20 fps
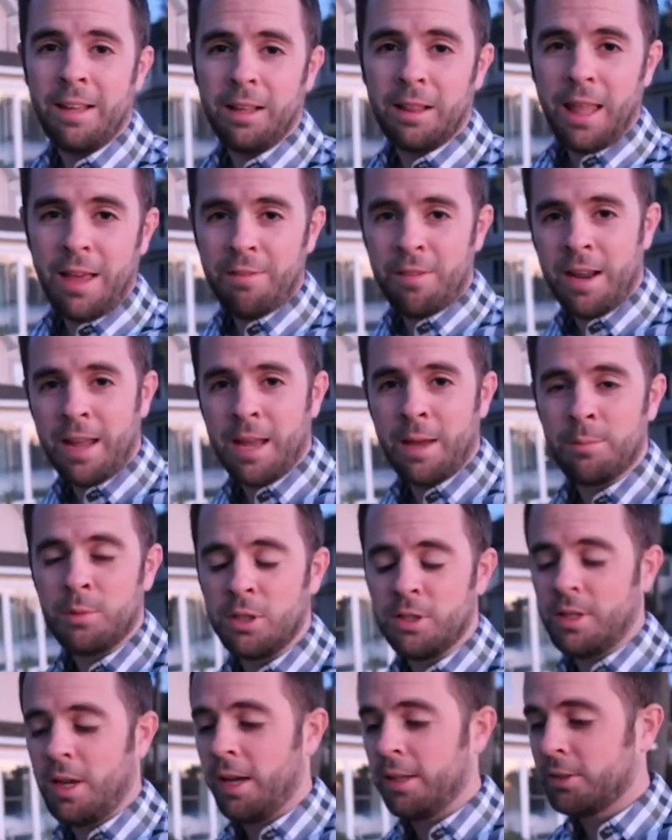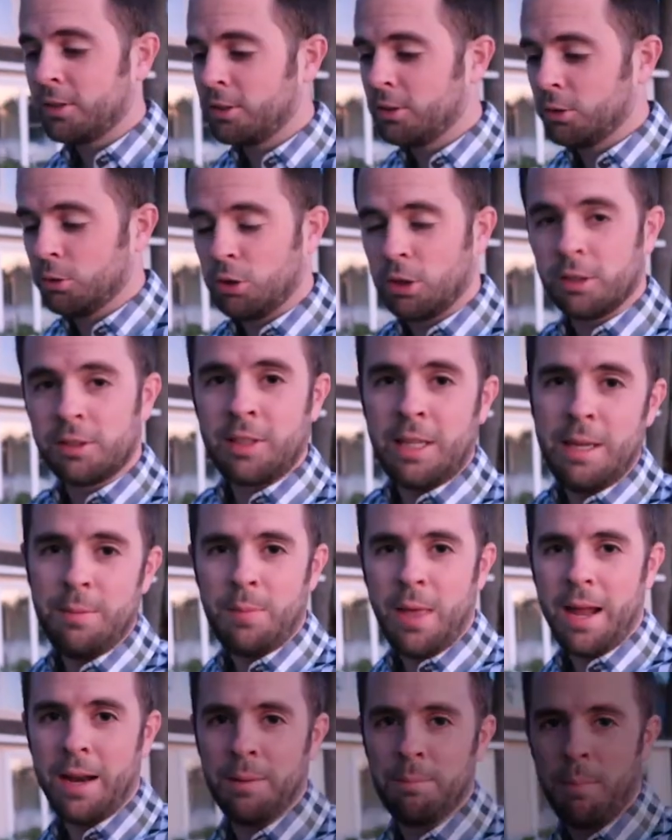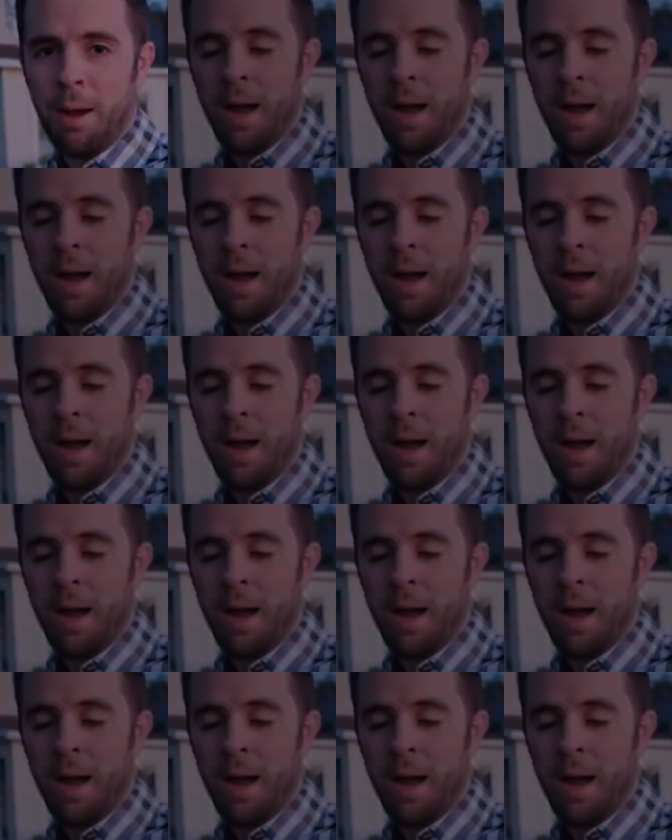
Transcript: 11 a.m. to dusk, so just keep that in